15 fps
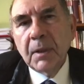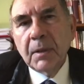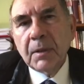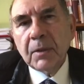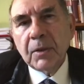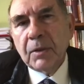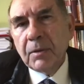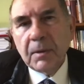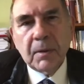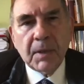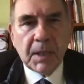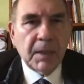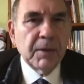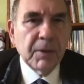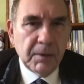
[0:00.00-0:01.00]
So,
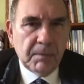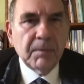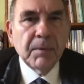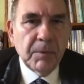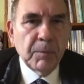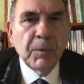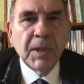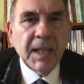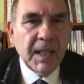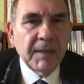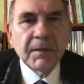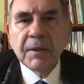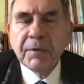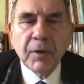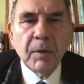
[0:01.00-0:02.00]
okay, we have
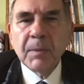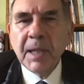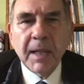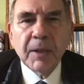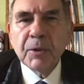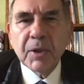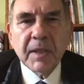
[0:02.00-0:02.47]
the form language,